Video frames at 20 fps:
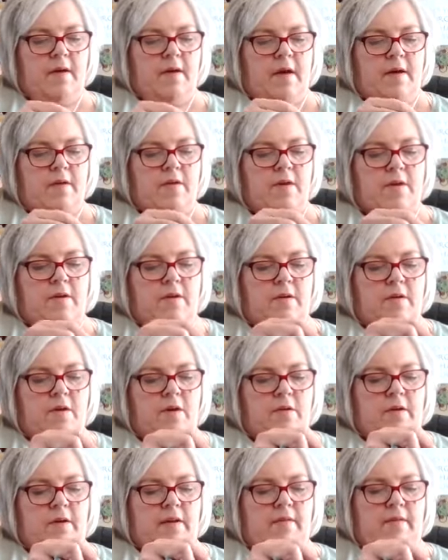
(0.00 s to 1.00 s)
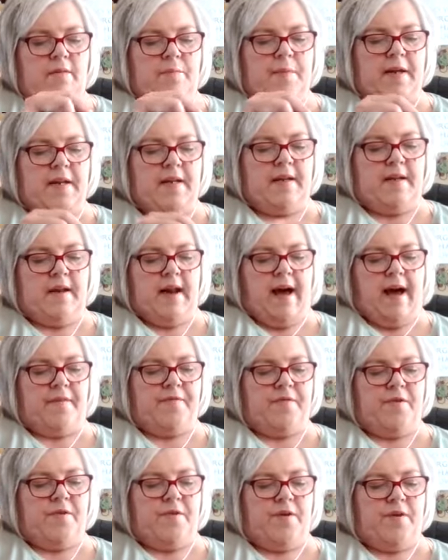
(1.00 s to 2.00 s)
And you could spend an
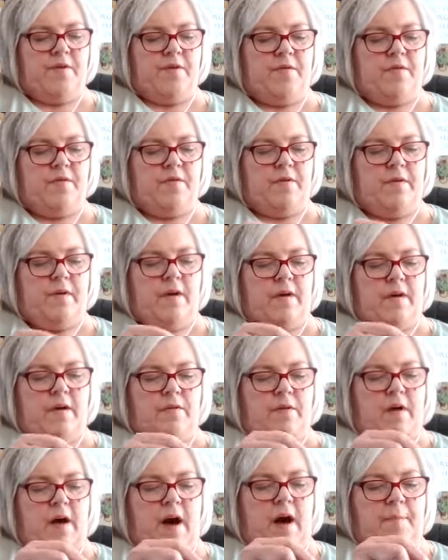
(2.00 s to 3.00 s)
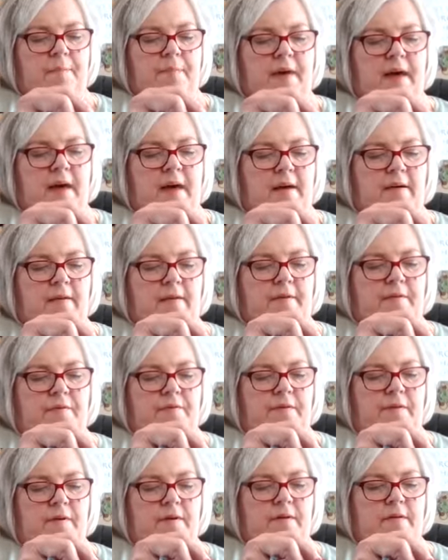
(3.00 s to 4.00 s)
afternoon, you know, copying
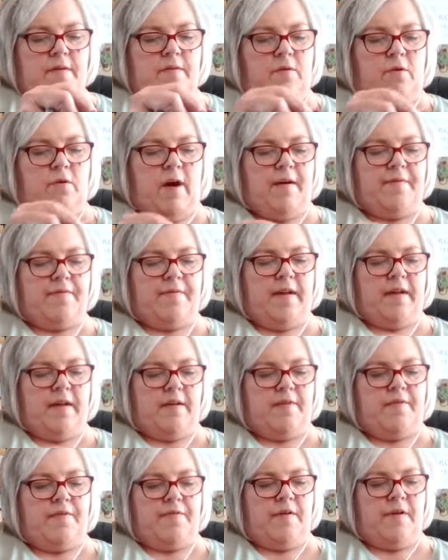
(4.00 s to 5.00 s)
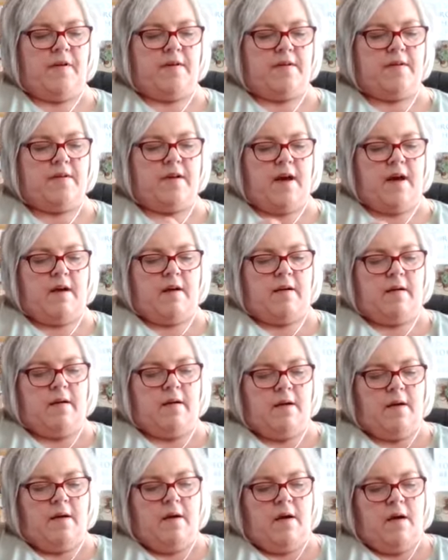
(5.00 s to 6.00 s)
different, grafting different
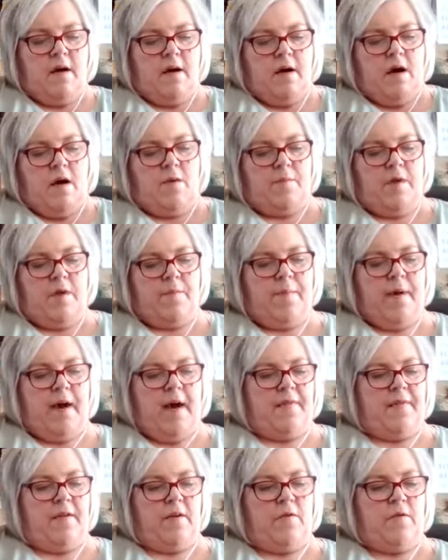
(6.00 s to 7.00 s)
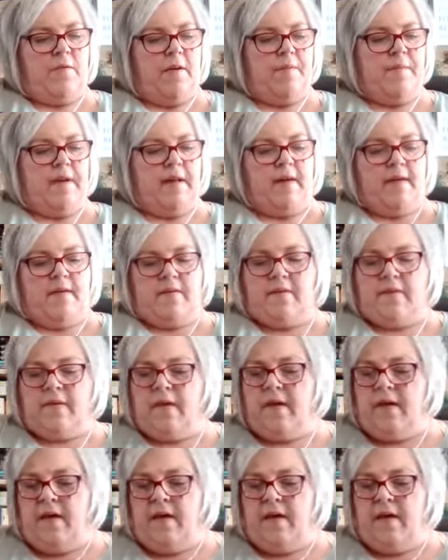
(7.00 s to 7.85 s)
homeopathic remedies